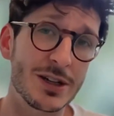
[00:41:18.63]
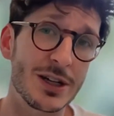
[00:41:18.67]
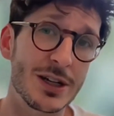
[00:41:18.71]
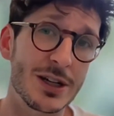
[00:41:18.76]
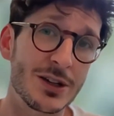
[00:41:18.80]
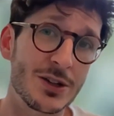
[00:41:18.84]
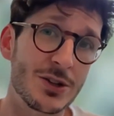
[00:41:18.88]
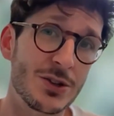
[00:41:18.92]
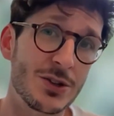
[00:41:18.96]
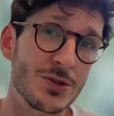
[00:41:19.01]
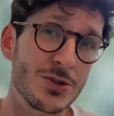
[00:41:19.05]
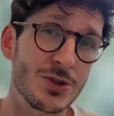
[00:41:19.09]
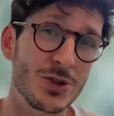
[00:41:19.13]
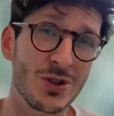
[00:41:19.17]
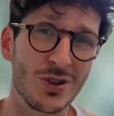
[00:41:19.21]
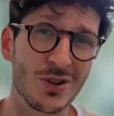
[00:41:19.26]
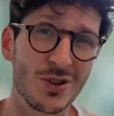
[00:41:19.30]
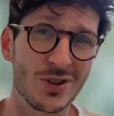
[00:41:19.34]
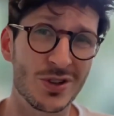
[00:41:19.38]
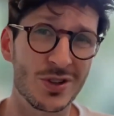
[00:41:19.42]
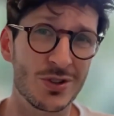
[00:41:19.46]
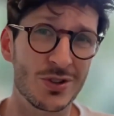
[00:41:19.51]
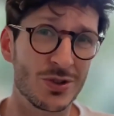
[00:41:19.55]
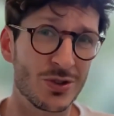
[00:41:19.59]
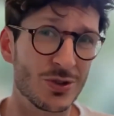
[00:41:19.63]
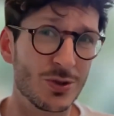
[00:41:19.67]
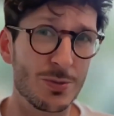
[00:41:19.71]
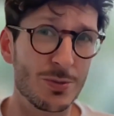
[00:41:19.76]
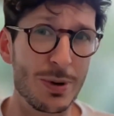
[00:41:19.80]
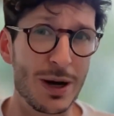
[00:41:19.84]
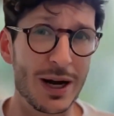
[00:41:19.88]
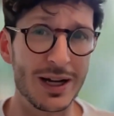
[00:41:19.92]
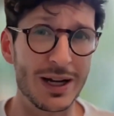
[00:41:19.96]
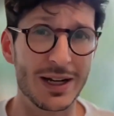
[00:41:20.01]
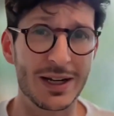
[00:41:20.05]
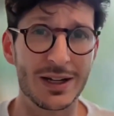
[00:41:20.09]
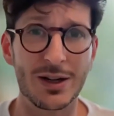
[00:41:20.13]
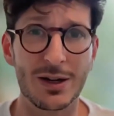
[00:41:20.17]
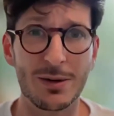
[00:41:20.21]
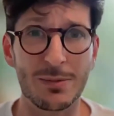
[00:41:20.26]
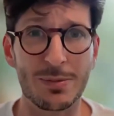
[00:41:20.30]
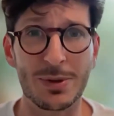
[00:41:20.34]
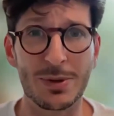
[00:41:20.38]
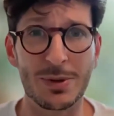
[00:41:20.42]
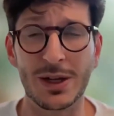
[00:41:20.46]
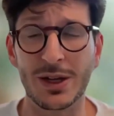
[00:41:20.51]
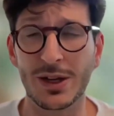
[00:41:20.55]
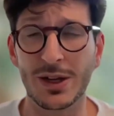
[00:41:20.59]
Like you look at Google buying
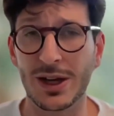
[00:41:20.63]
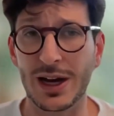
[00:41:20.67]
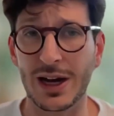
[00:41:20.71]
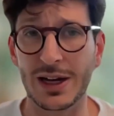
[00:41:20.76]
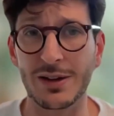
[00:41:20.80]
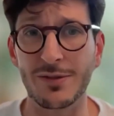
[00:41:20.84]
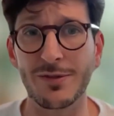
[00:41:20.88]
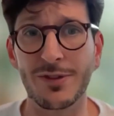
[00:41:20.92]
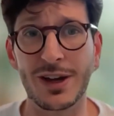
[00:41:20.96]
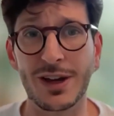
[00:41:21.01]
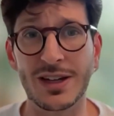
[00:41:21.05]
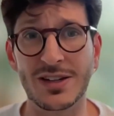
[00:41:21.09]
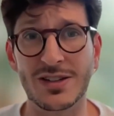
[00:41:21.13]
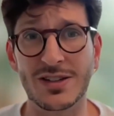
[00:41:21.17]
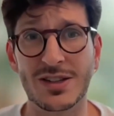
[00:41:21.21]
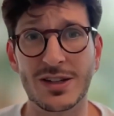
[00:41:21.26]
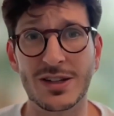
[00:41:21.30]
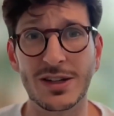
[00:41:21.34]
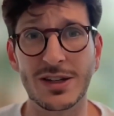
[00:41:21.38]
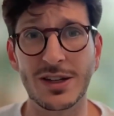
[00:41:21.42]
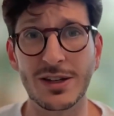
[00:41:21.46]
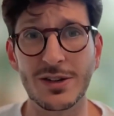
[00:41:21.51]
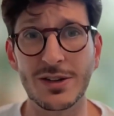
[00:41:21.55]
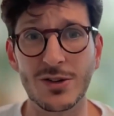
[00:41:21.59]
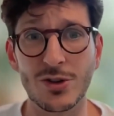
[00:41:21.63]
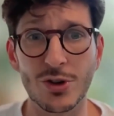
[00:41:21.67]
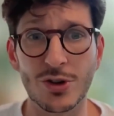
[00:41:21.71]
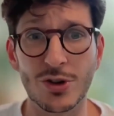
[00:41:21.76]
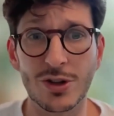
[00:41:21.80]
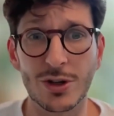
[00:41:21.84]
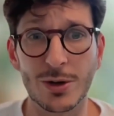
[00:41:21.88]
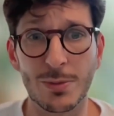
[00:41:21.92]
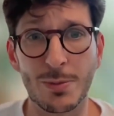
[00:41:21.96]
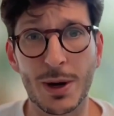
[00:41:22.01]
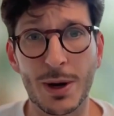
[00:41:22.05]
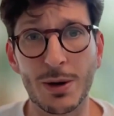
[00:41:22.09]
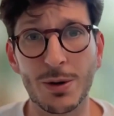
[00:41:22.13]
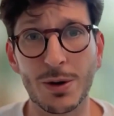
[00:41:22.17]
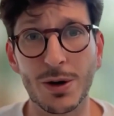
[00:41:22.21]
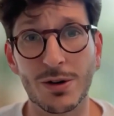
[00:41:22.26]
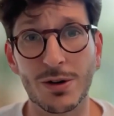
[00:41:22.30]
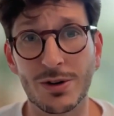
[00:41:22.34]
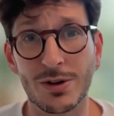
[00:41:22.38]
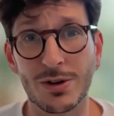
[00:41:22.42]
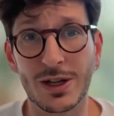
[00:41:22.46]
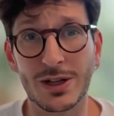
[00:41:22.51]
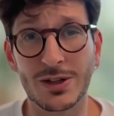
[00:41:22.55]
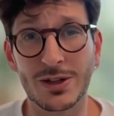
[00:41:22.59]
up and investing in nuclear
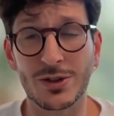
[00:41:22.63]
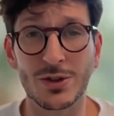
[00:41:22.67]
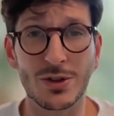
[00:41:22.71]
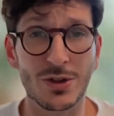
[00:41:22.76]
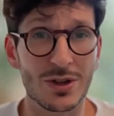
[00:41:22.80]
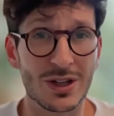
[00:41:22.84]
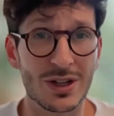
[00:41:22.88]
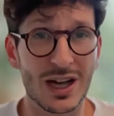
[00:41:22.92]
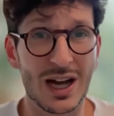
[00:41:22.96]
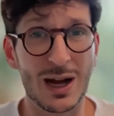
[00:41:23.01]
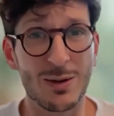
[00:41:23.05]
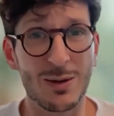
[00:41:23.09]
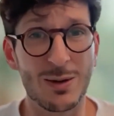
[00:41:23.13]
power, right? You look at